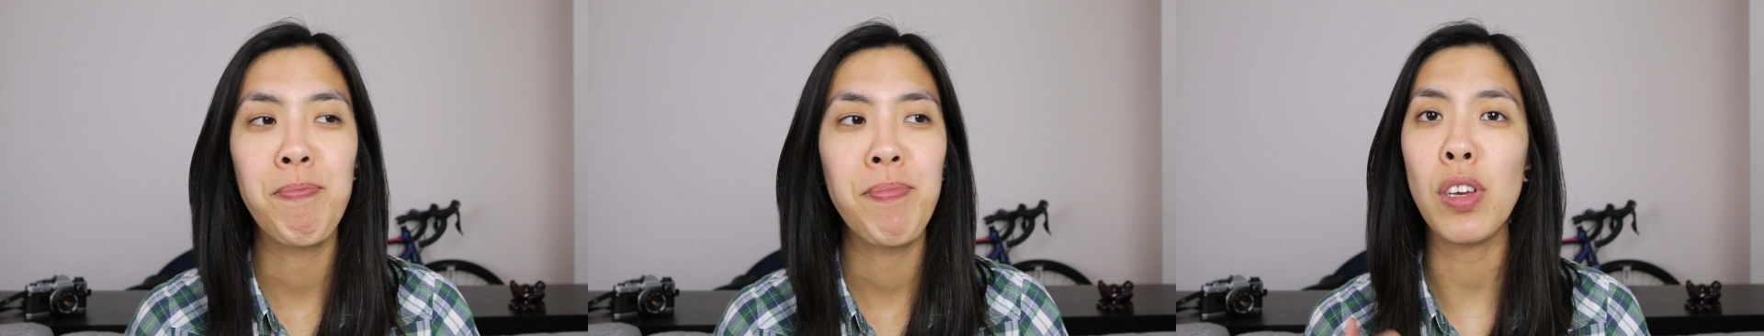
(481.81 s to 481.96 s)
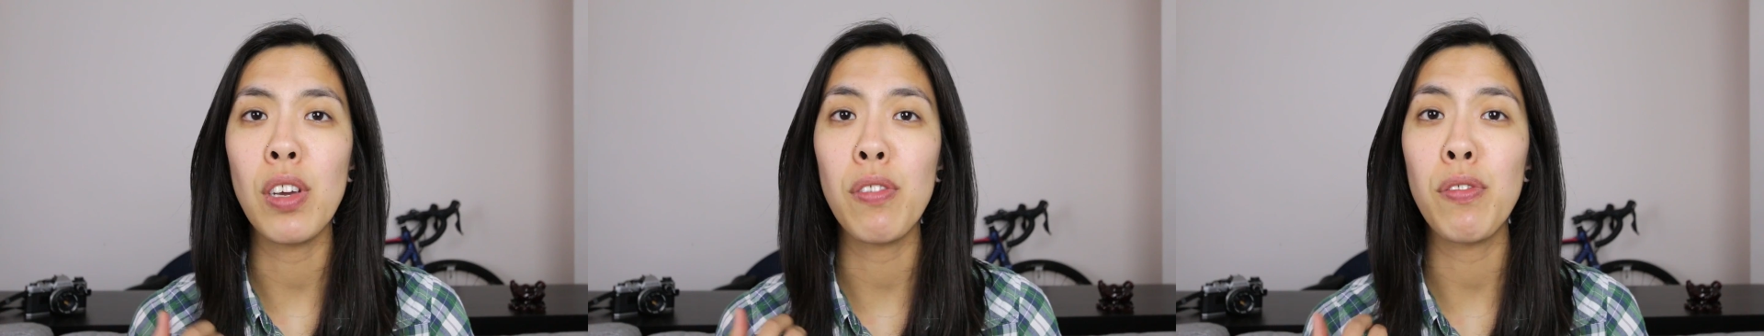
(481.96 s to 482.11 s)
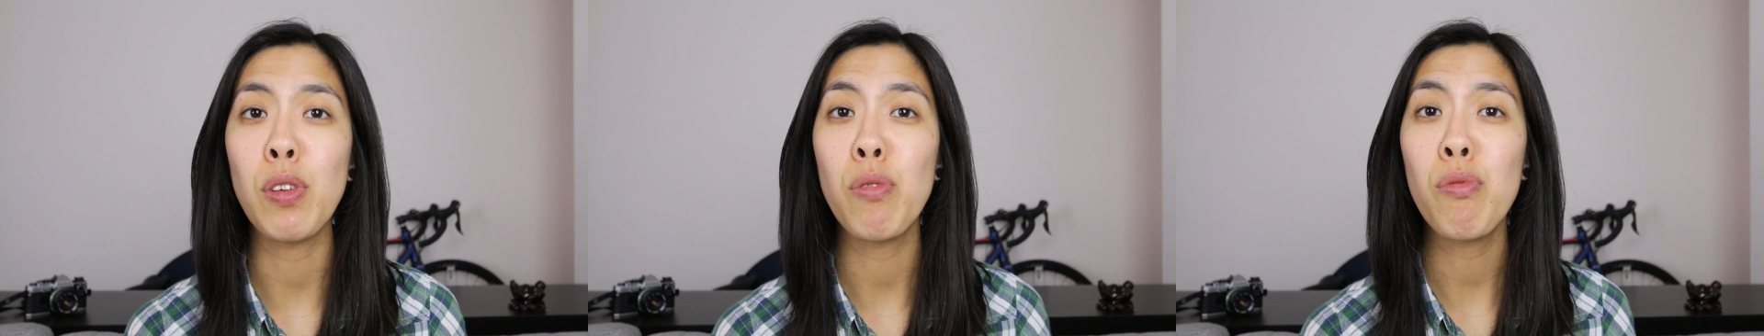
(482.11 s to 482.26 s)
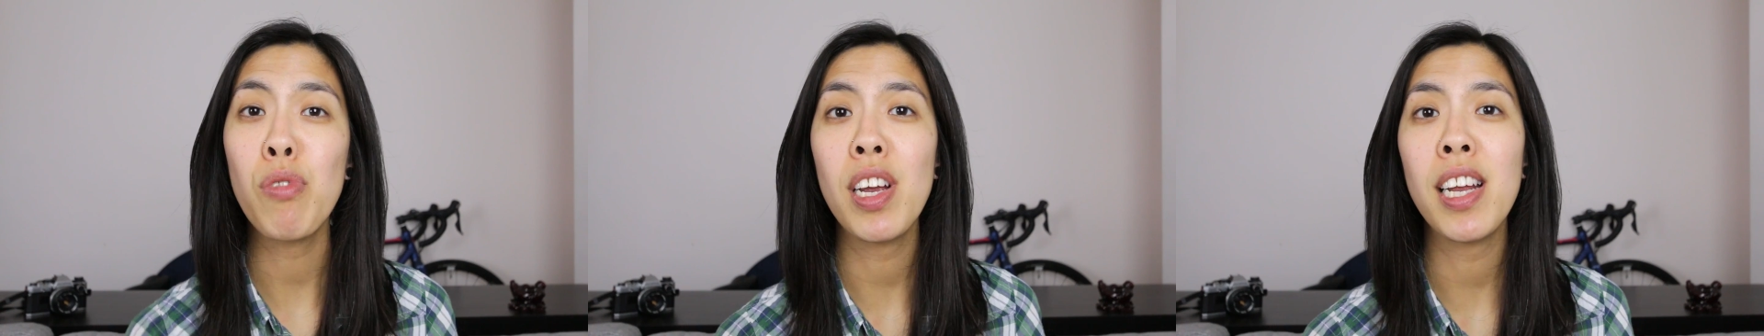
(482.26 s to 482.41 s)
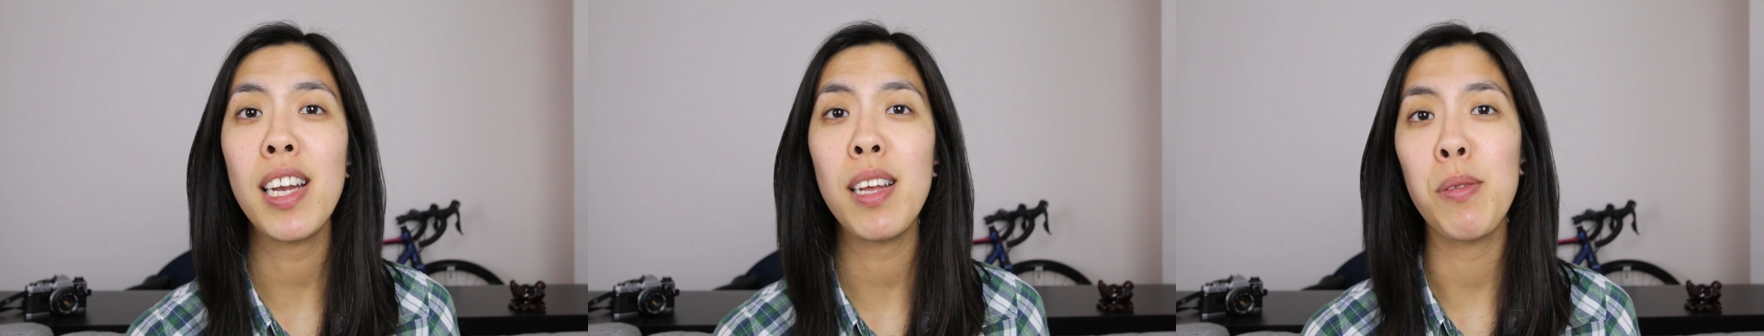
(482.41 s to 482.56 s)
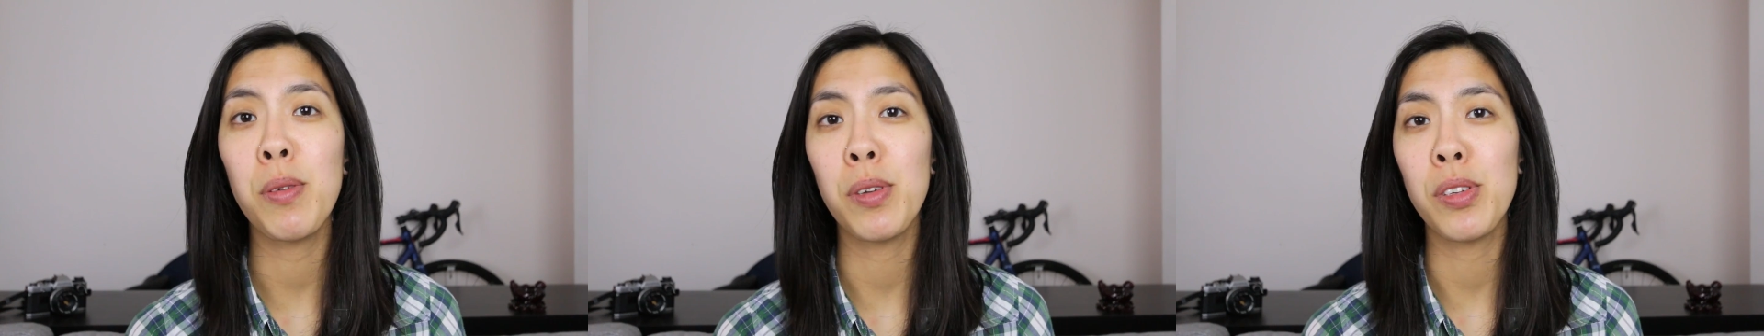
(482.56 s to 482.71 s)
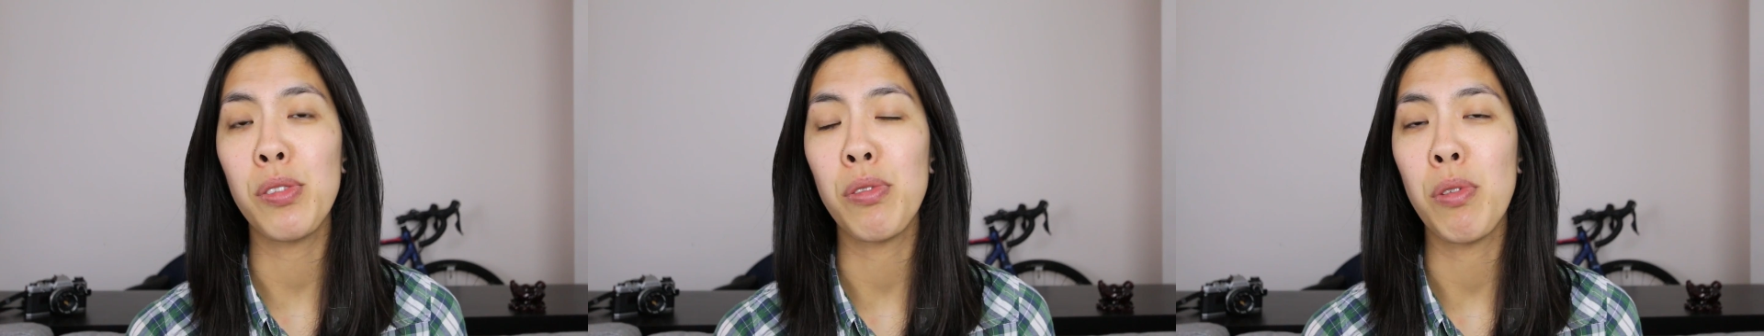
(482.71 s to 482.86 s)
If you
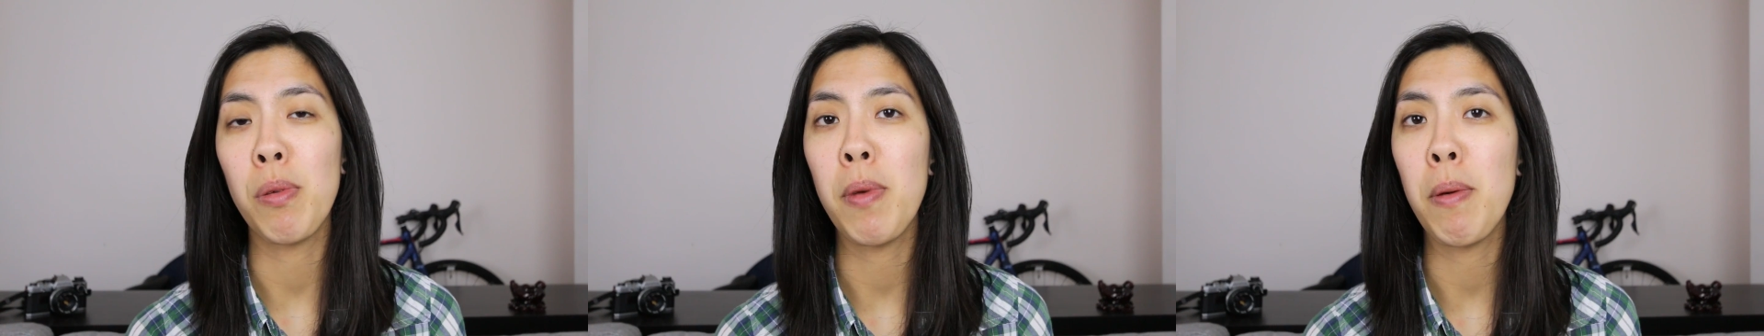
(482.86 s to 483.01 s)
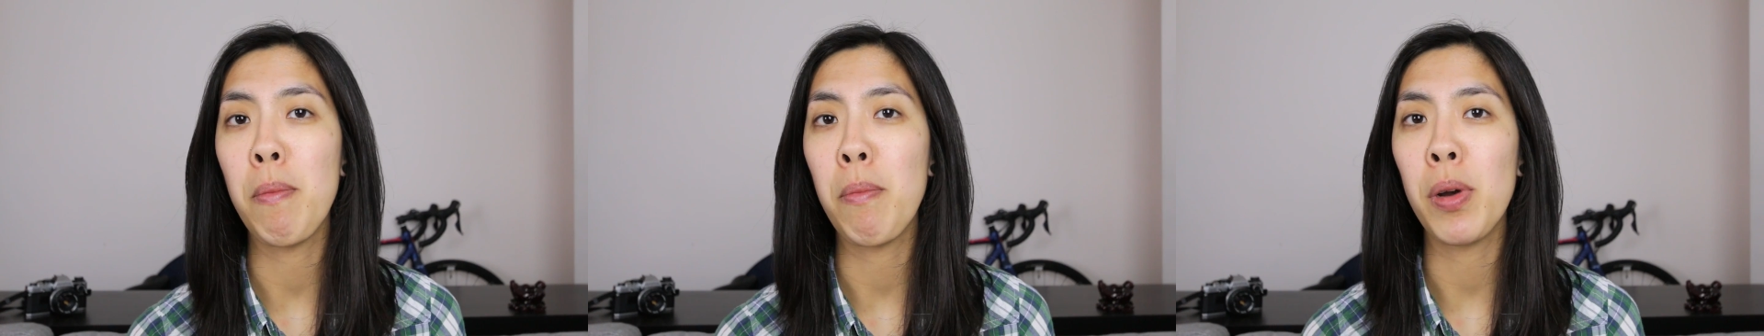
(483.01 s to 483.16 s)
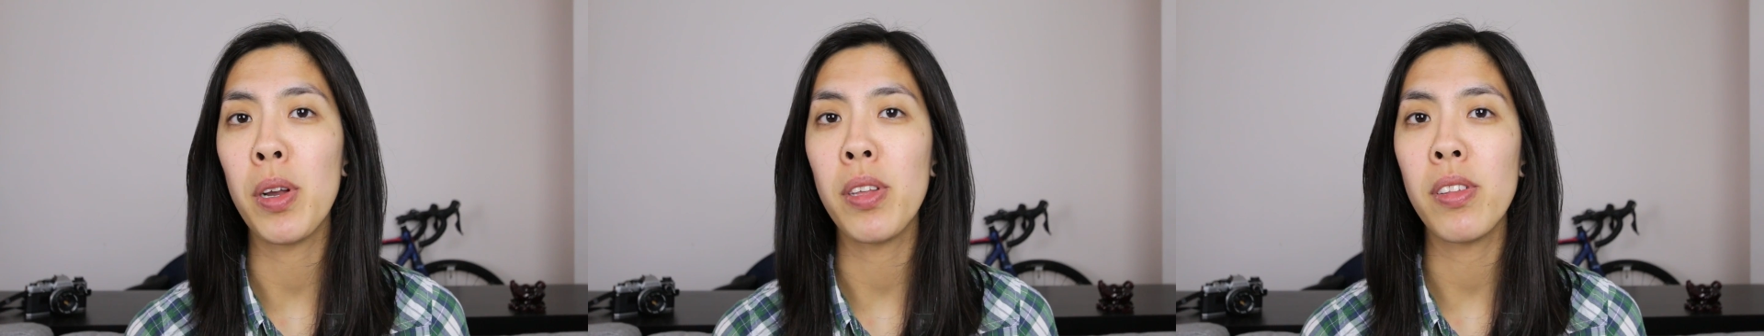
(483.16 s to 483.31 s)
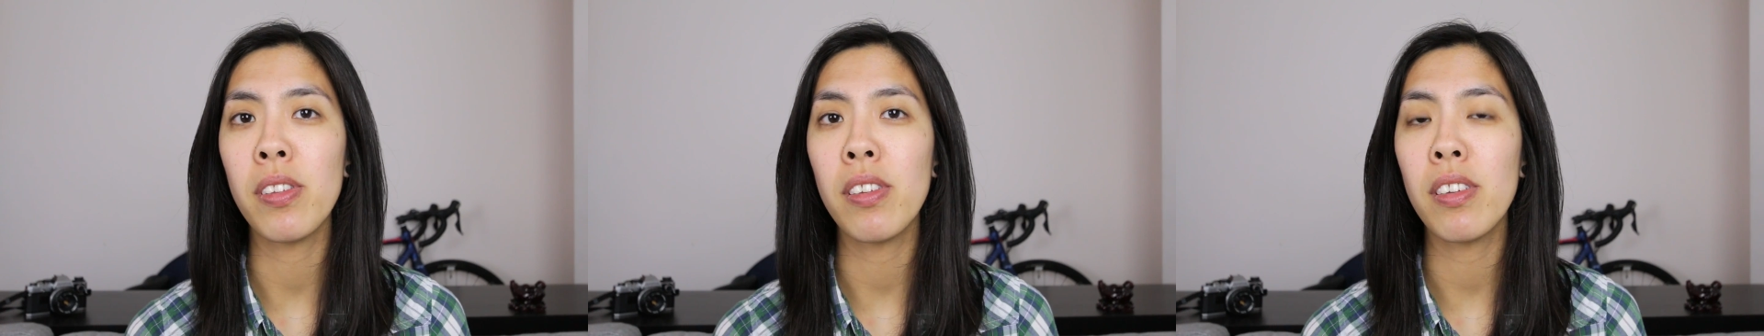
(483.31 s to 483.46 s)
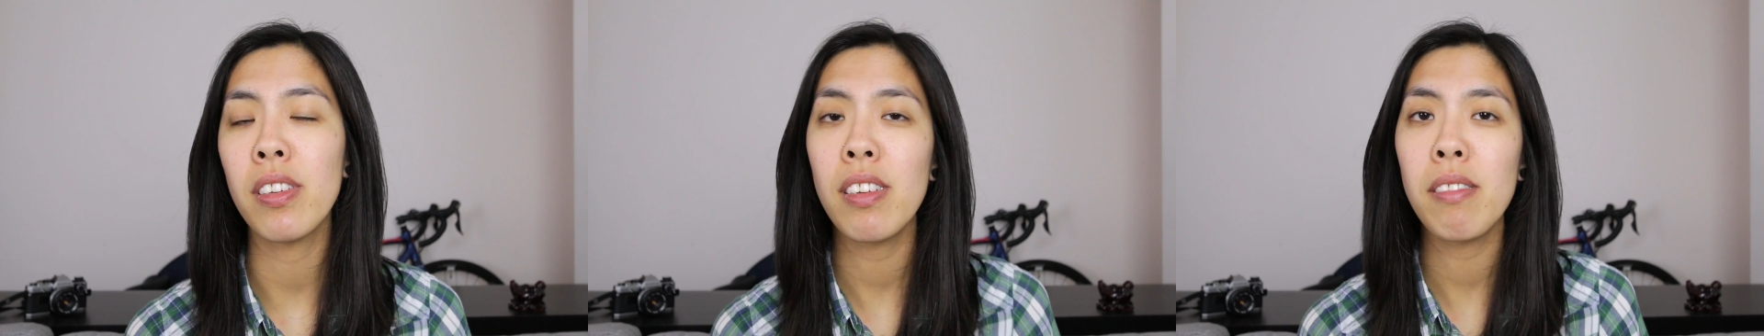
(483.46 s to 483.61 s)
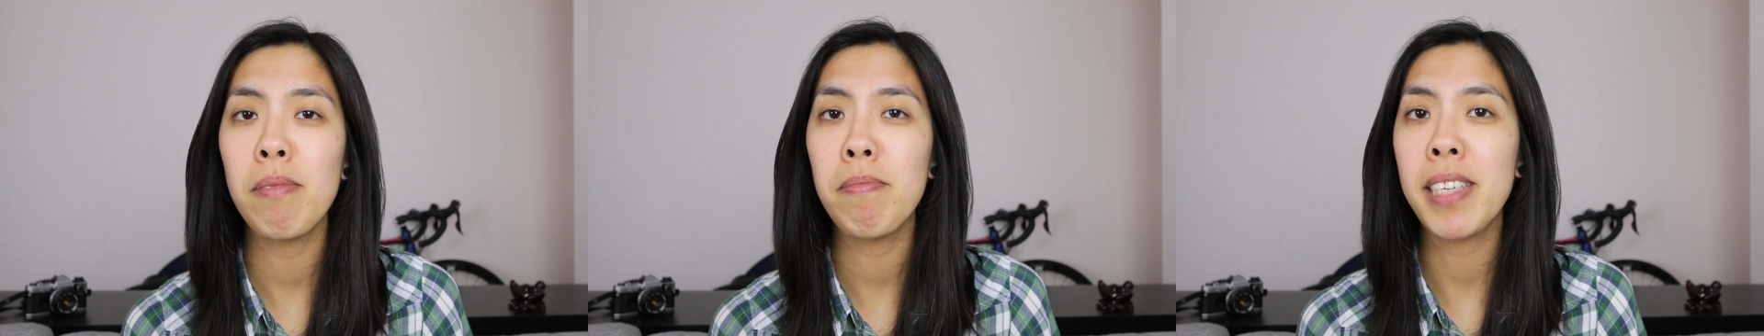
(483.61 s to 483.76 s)
really want to remember it,